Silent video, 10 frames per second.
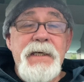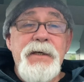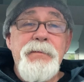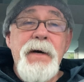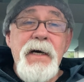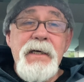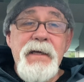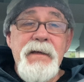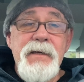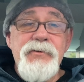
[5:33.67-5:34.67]
You park
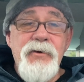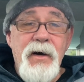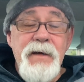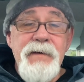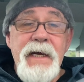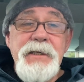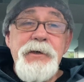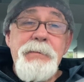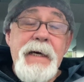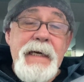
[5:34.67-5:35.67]
on their drive and
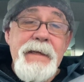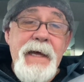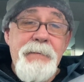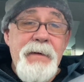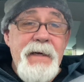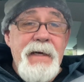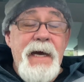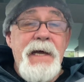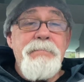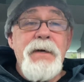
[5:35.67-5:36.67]
you pay them,
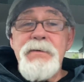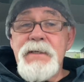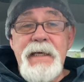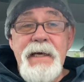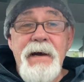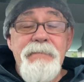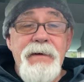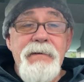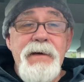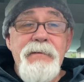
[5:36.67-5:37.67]
and mostly are
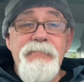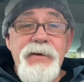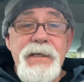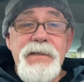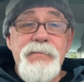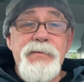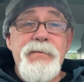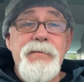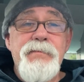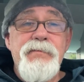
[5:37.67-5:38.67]
very
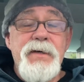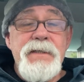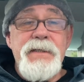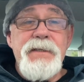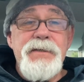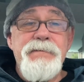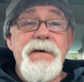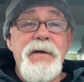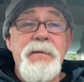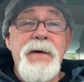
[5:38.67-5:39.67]
reasonable prices. You
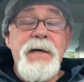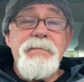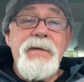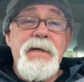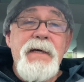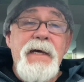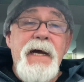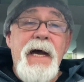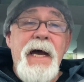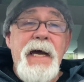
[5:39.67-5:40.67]
phone them up
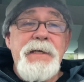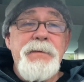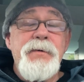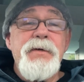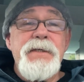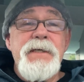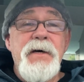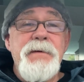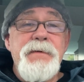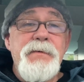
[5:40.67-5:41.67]
and you book a
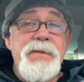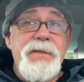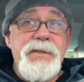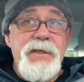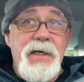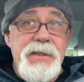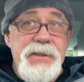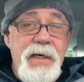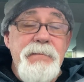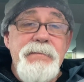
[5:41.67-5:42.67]
time you want to charge
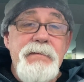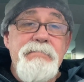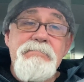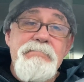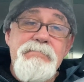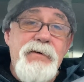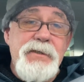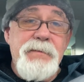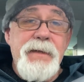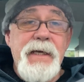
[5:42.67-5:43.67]
up,
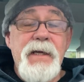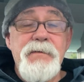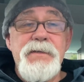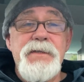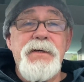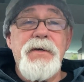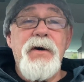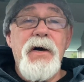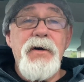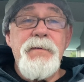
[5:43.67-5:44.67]
possibly close to your
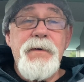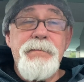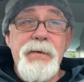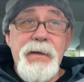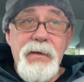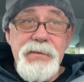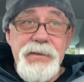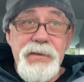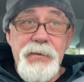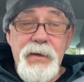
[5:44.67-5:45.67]
home or close
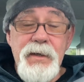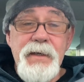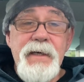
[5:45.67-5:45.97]
to your work.